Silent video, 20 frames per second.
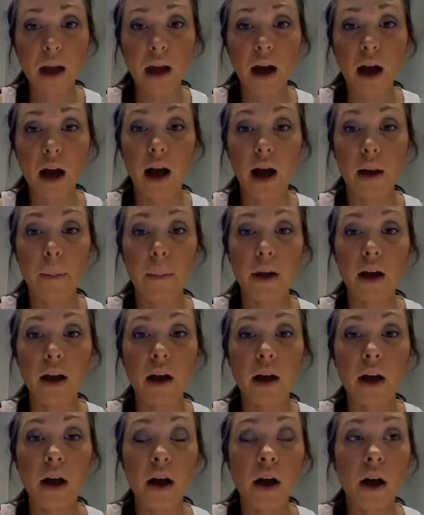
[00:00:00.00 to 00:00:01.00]

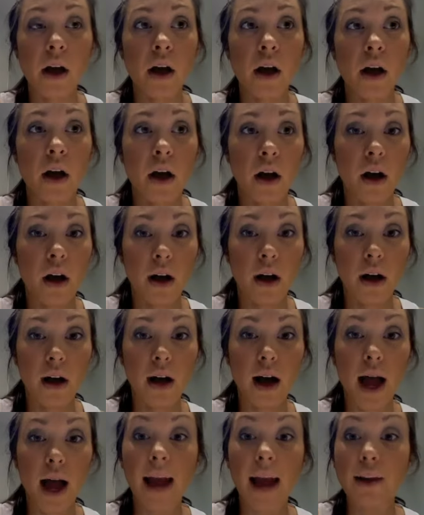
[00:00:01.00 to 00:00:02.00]

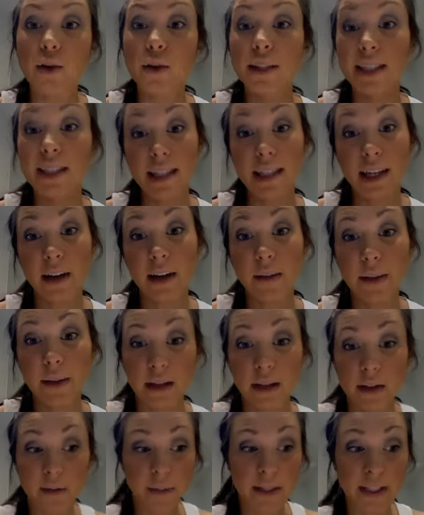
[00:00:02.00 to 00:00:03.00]
I know this is going to be a
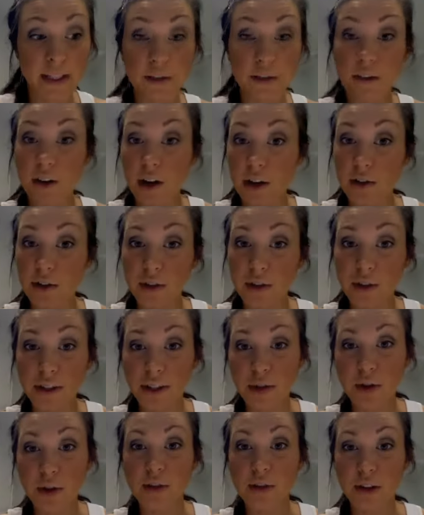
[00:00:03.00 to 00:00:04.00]
little bit different on you because
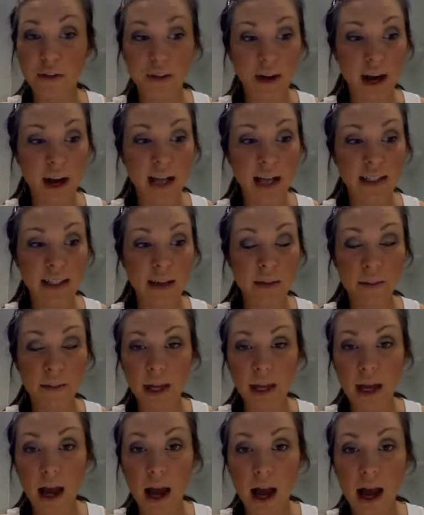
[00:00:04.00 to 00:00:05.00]
you have different eyes than me.
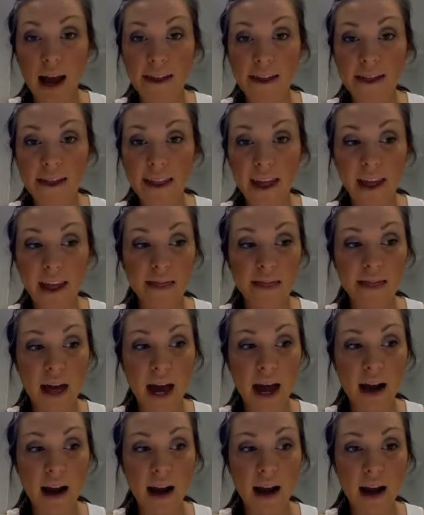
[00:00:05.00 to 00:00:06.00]
I think
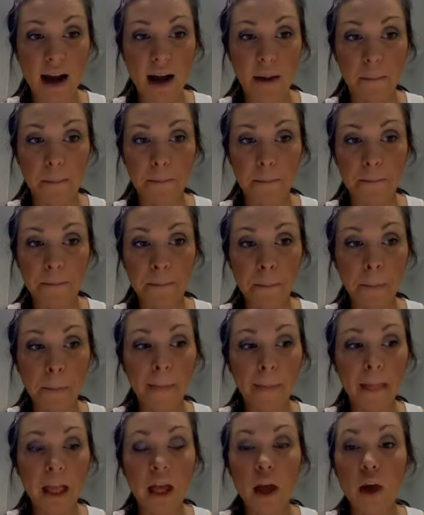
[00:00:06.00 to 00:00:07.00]
that
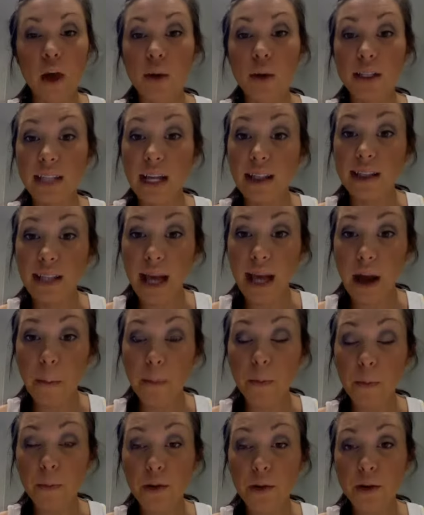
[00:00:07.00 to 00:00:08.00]
what tends to
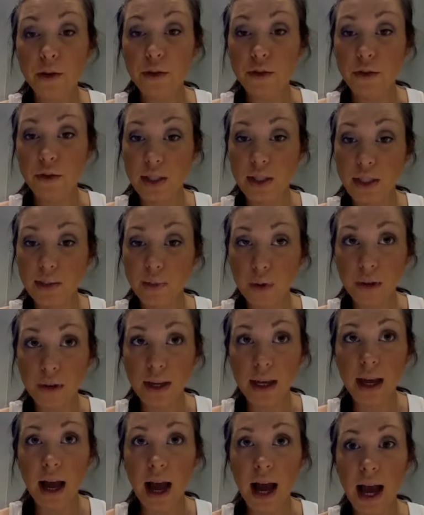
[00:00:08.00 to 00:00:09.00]
happen when you do a
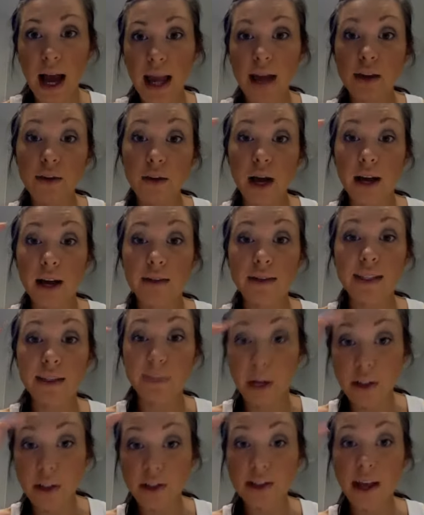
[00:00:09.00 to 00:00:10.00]
smoky eye and you kind of
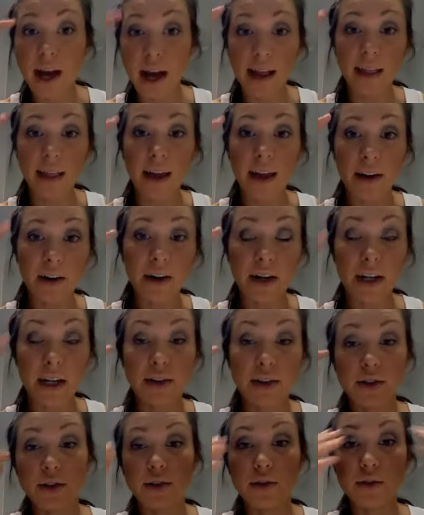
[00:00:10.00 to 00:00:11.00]
smudge the eyeliner
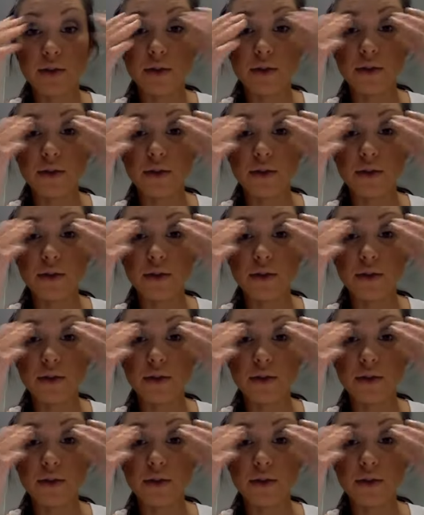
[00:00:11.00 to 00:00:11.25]
into